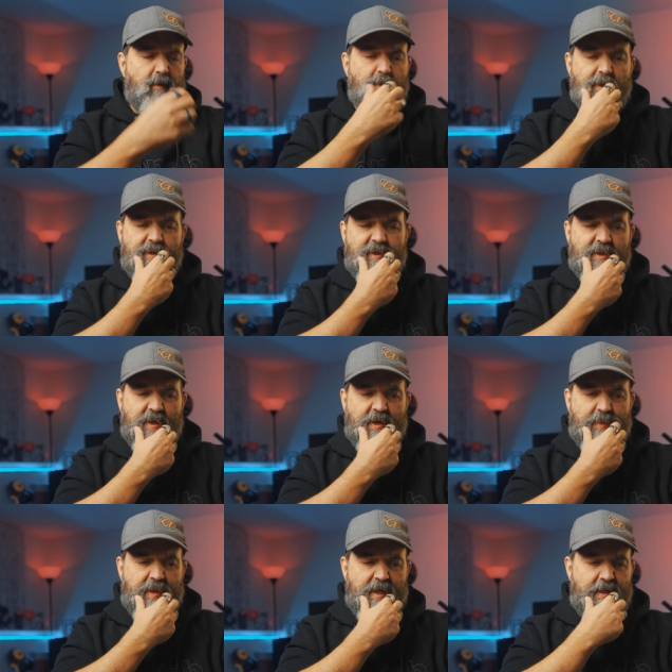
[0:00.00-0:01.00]
which is going
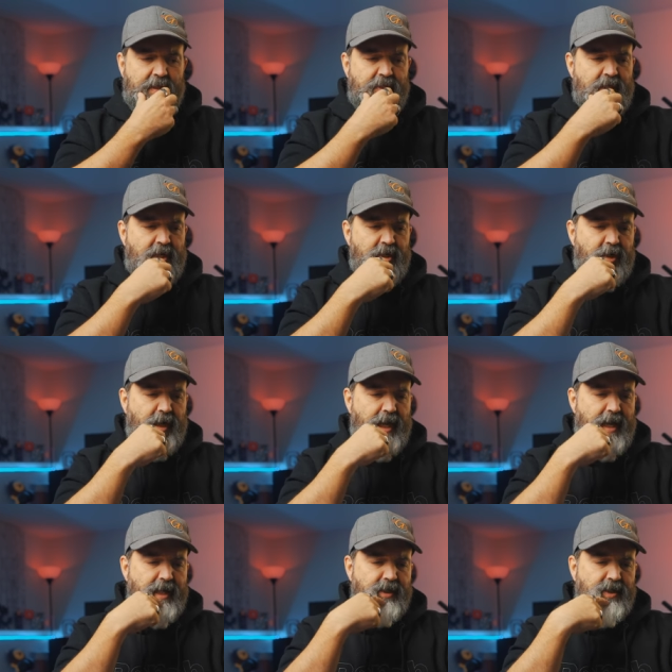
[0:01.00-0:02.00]
to be gender,
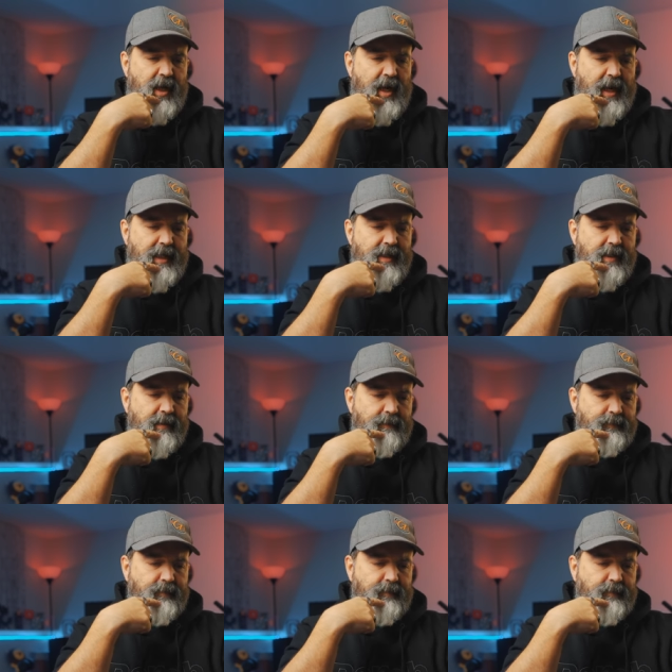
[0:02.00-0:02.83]
age, height,